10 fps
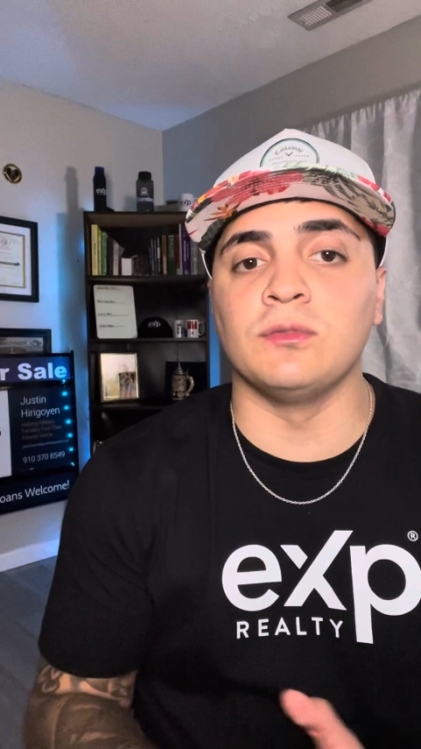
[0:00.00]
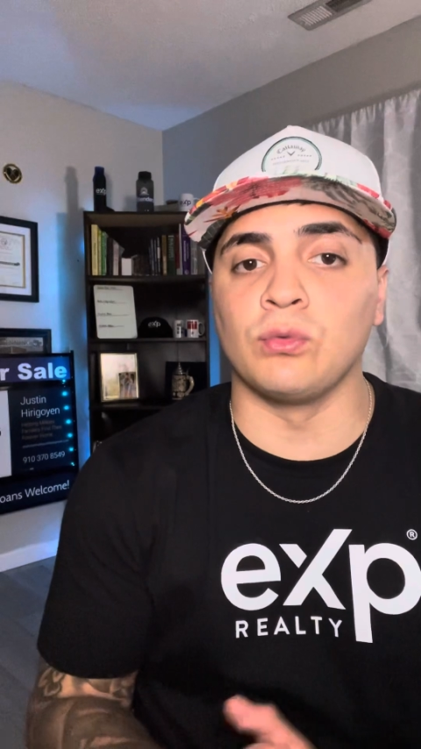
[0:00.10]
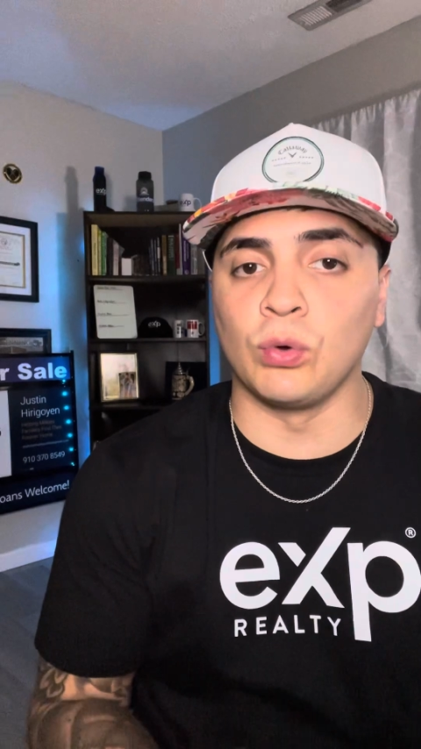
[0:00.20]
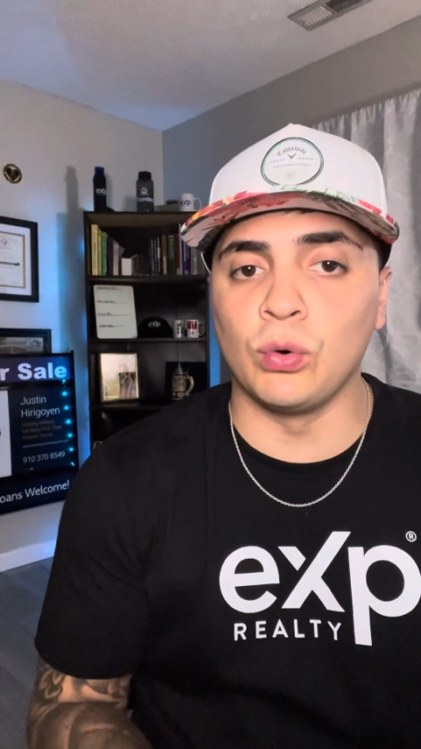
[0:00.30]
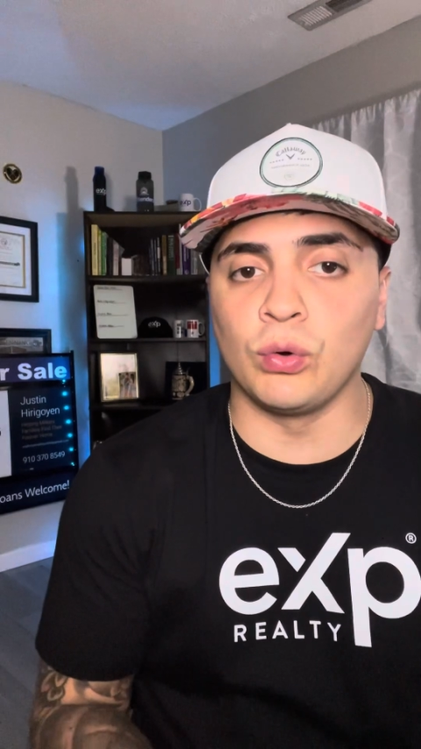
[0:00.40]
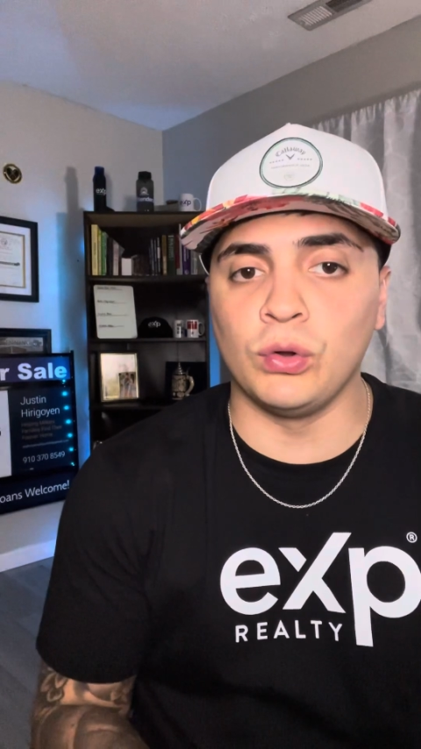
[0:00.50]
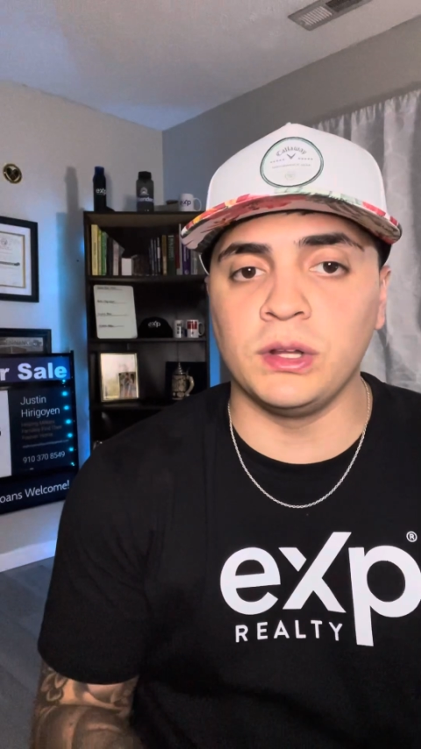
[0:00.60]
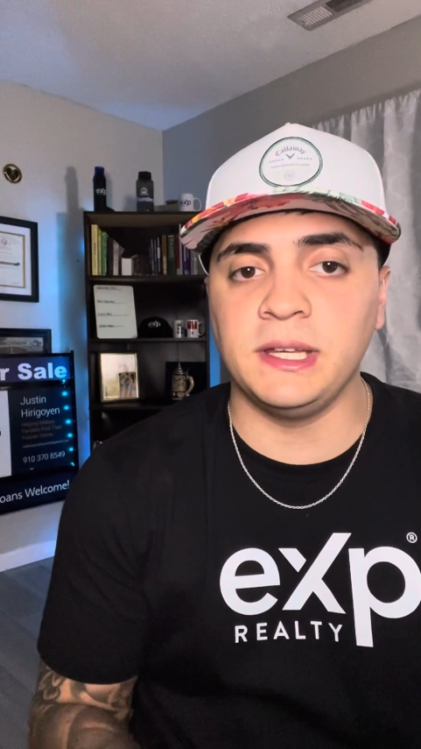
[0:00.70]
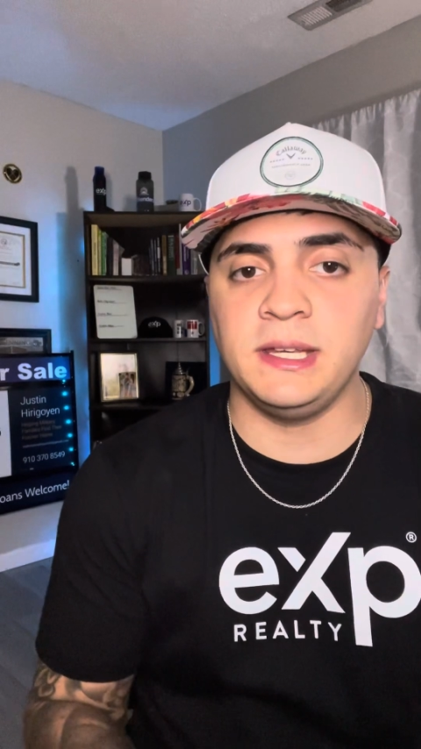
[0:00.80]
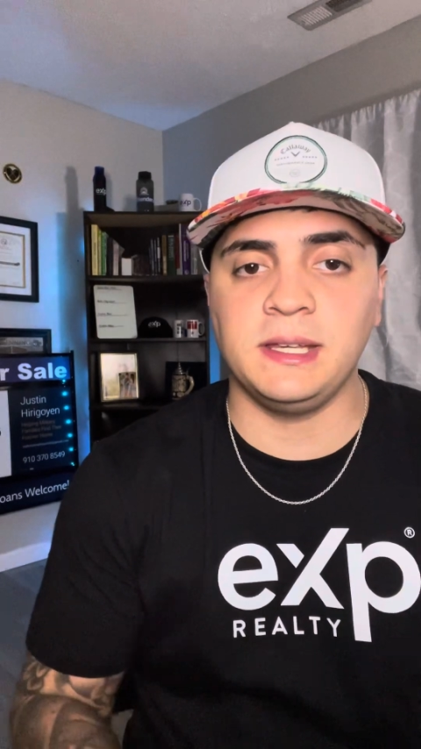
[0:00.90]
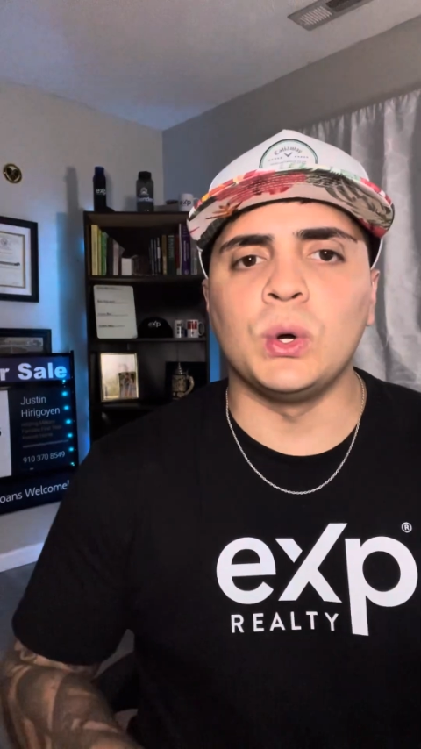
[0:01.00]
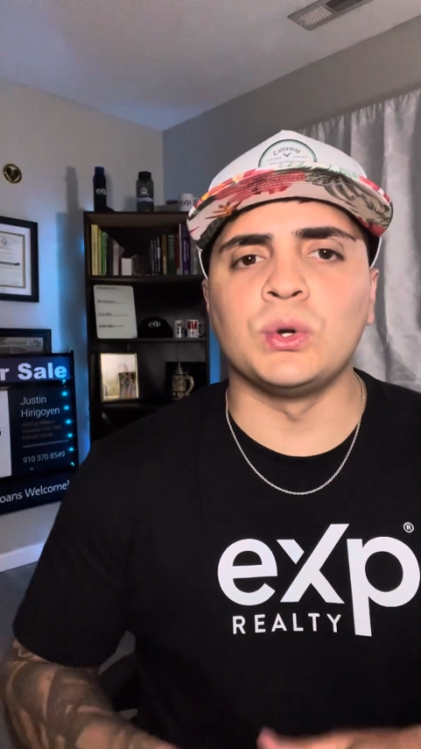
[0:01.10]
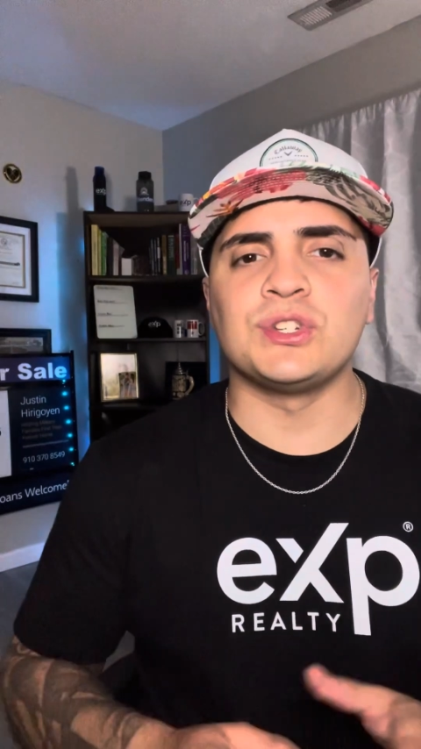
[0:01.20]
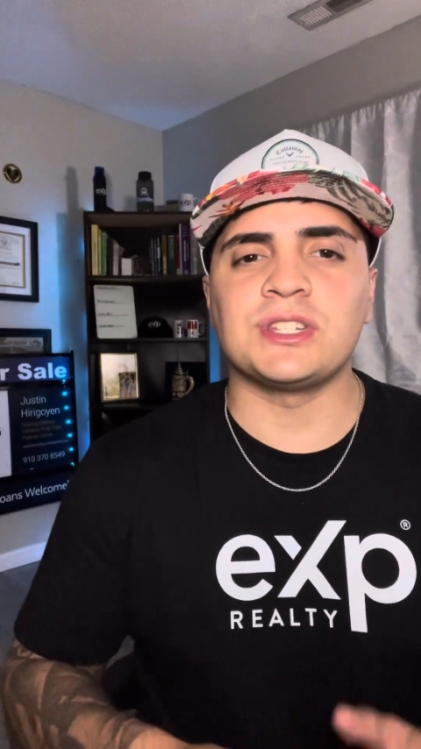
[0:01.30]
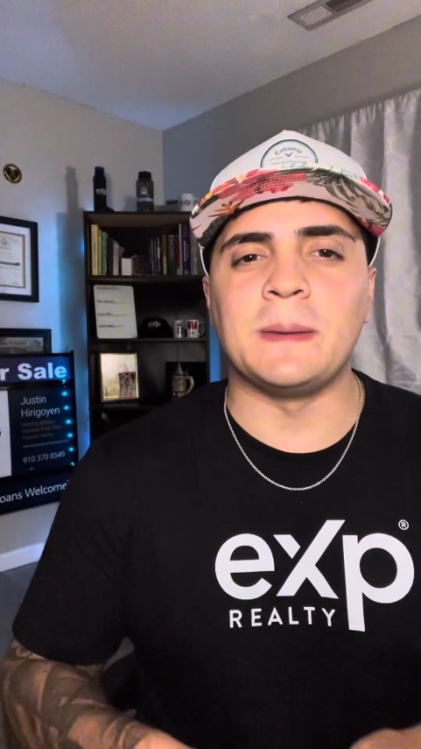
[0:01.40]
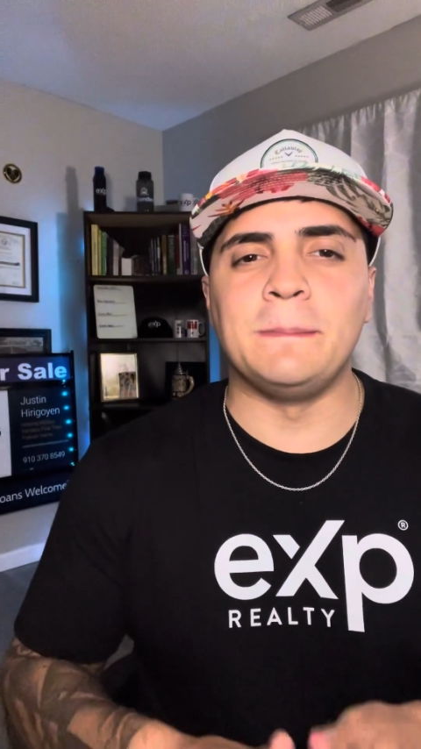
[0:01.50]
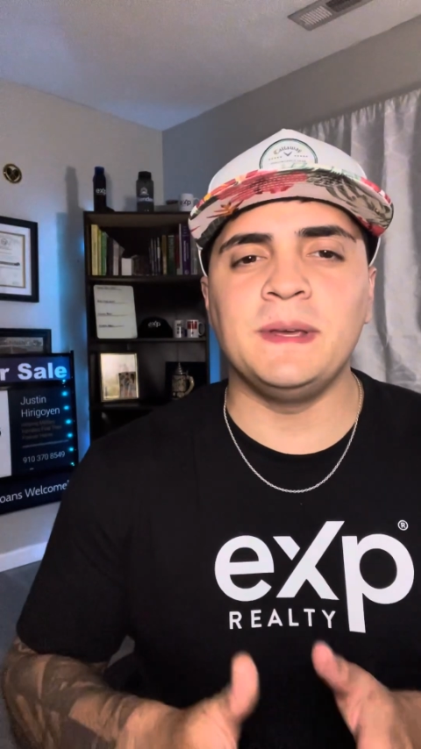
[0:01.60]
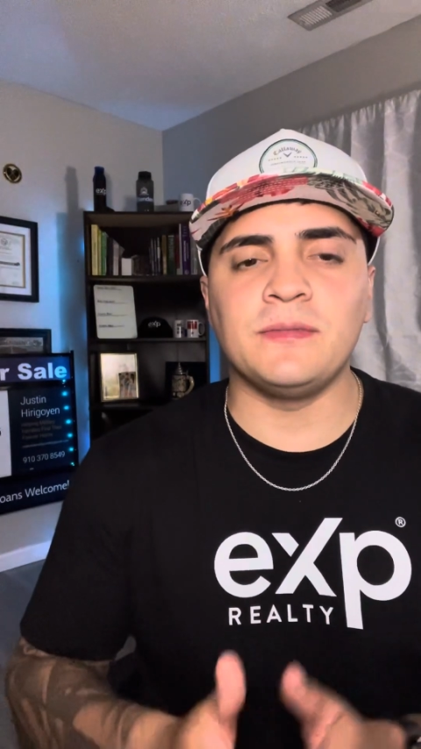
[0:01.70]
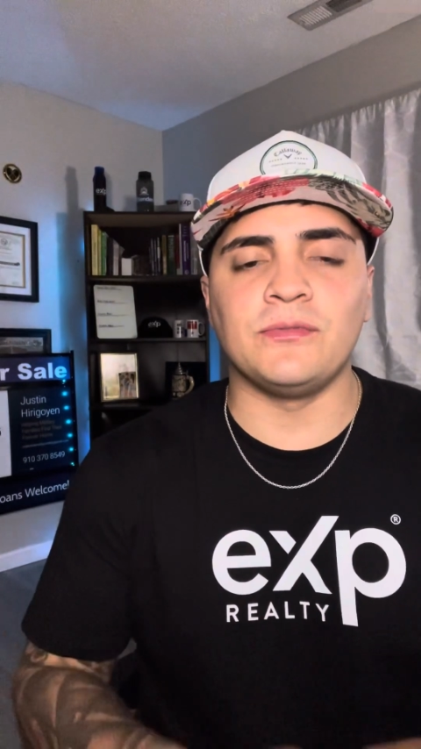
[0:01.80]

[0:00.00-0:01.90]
rurally or just a bit